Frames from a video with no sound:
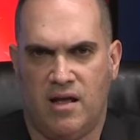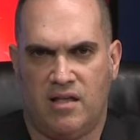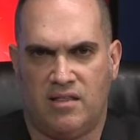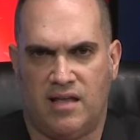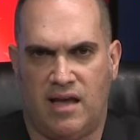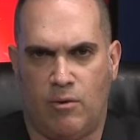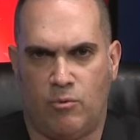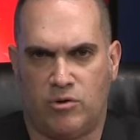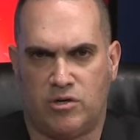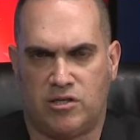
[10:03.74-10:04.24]

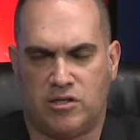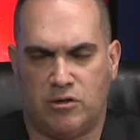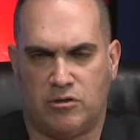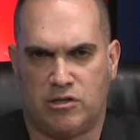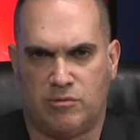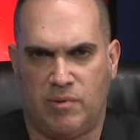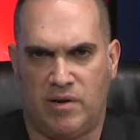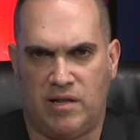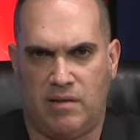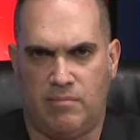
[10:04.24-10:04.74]
that we're still
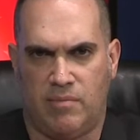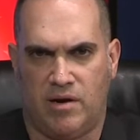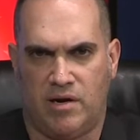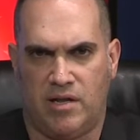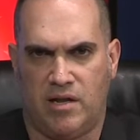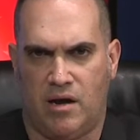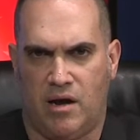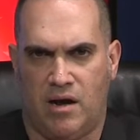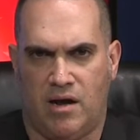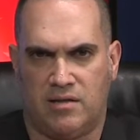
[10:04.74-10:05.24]
spending
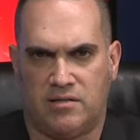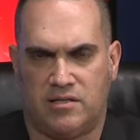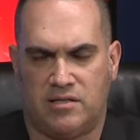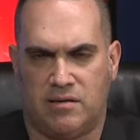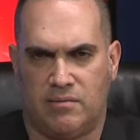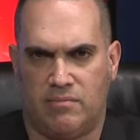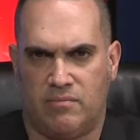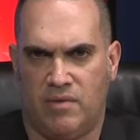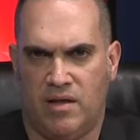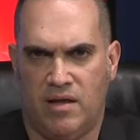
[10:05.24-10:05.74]
money on
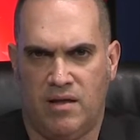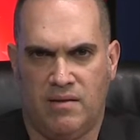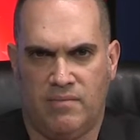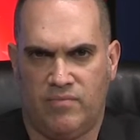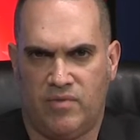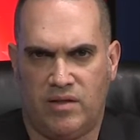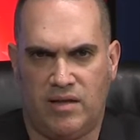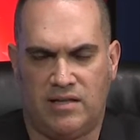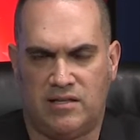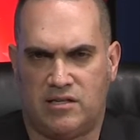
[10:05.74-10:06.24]
some
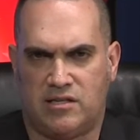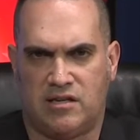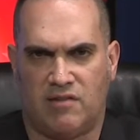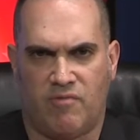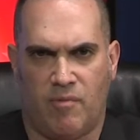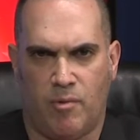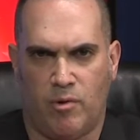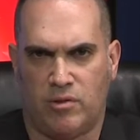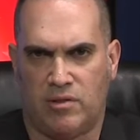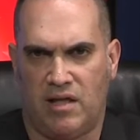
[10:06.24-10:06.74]

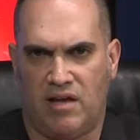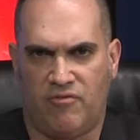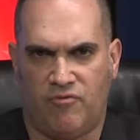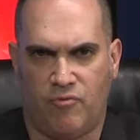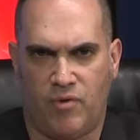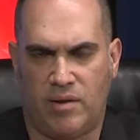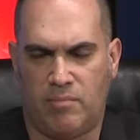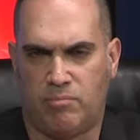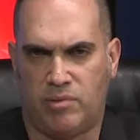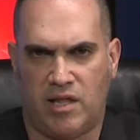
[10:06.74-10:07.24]
insufferable left
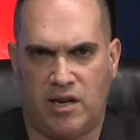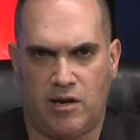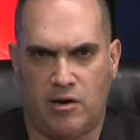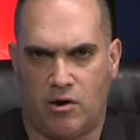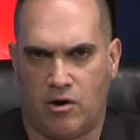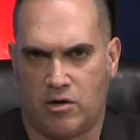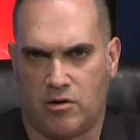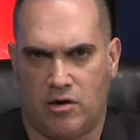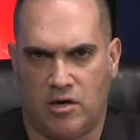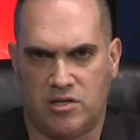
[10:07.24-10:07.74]
wing bleeding
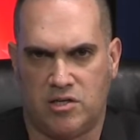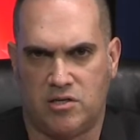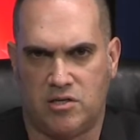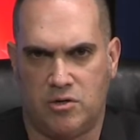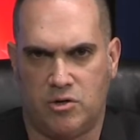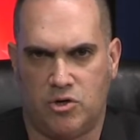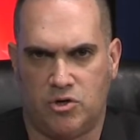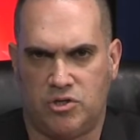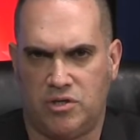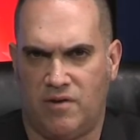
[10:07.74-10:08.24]
heart causes in
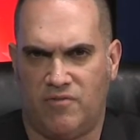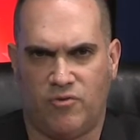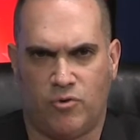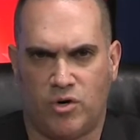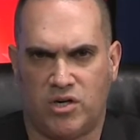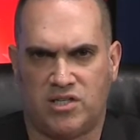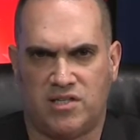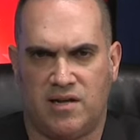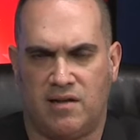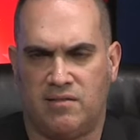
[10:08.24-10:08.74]
New Jersey? Of
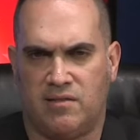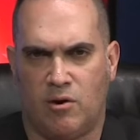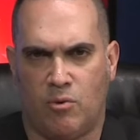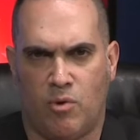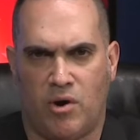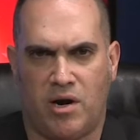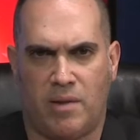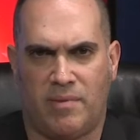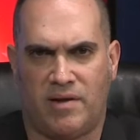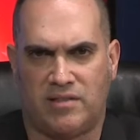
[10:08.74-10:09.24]
course not. They're
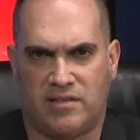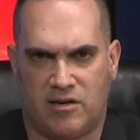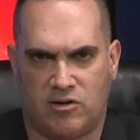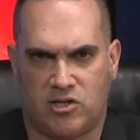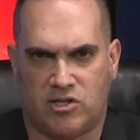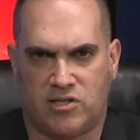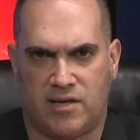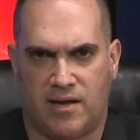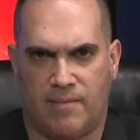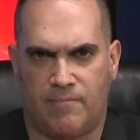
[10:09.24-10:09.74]
worried about their
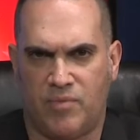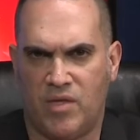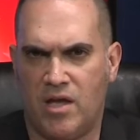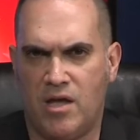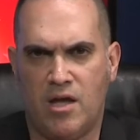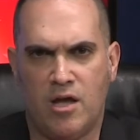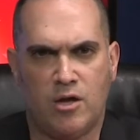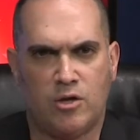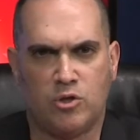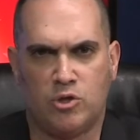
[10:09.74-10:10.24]
state.
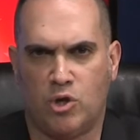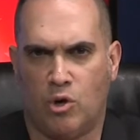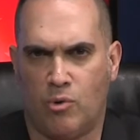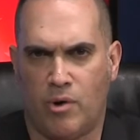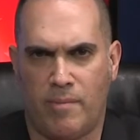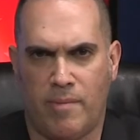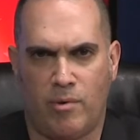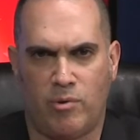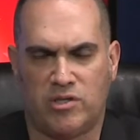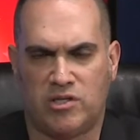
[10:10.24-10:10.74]
Don't worry
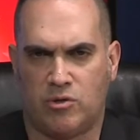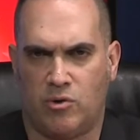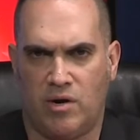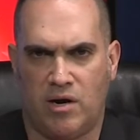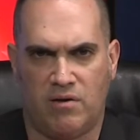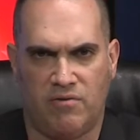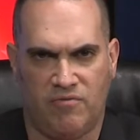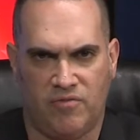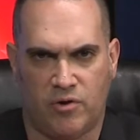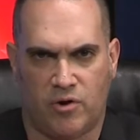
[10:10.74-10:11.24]
about what's going
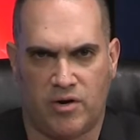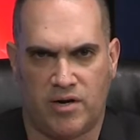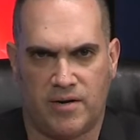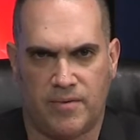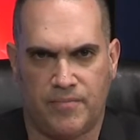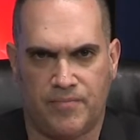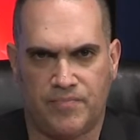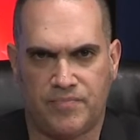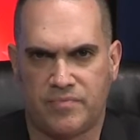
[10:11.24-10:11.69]
on in Florida.